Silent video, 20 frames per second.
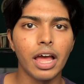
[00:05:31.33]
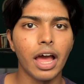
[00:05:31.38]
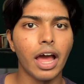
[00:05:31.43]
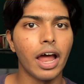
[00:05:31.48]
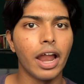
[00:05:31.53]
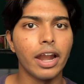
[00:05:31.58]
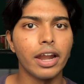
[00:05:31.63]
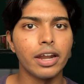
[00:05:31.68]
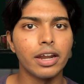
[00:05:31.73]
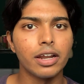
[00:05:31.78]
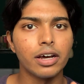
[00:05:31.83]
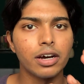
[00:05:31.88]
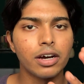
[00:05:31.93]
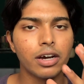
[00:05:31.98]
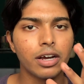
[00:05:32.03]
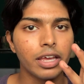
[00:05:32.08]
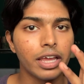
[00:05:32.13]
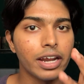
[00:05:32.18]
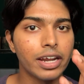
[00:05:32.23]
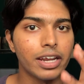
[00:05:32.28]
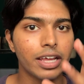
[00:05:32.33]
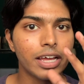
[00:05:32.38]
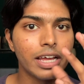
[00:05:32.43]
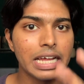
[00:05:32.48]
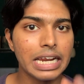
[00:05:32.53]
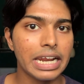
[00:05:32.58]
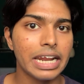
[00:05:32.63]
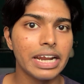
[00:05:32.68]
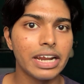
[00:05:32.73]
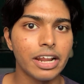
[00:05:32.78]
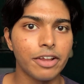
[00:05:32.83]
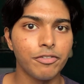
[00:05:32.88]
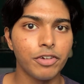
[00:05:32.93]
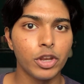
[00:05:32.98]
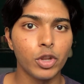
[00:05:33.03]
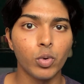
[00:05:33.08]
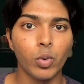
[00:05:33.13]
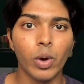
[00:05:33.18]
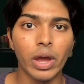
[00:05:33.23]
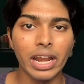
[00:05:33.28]
and get great
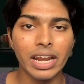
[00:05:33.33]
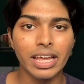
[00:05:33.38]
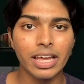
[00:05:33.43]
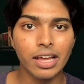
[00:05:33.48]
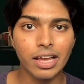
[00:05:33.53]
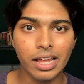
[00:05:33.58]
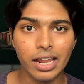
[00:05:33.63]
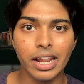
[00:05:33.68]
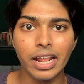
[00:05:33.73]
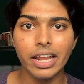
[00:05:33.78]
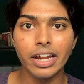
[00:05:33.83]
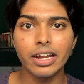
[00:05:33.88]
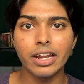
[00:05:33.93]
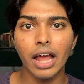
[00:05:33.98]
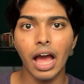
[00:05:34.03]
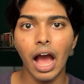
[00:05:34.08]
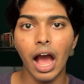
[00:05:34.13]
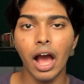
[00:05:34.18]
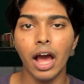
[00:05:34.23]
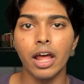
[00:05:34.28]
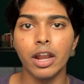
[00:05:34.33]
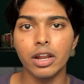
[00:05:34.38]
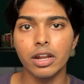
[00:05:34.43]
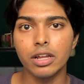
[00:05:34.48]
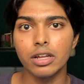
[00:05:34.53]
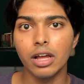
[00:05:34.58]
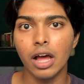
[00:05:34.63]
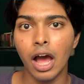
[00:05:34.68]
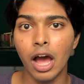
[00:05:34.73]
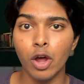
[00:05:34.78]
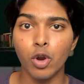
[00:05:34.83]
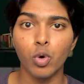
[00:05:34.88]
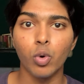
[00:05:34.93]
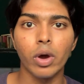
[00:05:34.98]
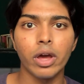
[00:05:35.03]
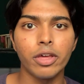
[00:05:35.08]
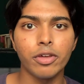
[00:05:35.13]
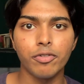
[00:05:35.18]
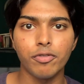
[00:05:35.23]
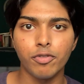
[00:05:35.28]
revenue and great
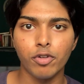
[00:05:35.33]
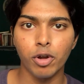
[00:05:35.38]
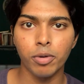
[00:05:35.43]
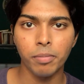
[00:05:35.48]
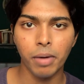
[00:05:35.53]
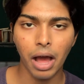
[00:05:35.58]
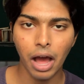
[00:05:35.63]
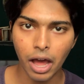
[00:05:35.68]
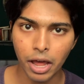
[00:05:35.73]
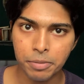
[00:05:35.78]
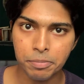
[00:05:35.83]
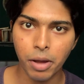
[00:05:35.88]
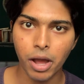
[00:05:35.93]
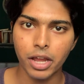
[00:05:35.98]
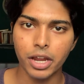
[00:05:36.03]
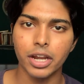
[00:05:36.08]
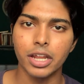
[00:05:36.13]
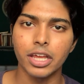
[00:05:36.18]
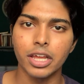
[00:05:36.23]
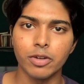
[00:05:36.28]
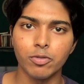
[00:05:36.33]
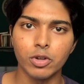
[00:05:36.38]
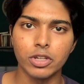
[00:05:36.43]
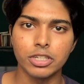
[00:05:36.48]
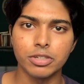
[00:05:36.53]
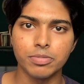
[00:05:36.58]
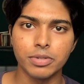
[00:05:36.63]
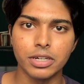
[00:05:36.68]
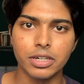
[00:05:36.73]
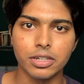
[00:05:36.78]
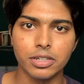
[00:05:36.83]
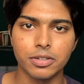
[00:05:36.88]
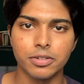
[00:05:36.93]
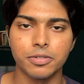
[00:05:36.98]
ROI from our marketing investment.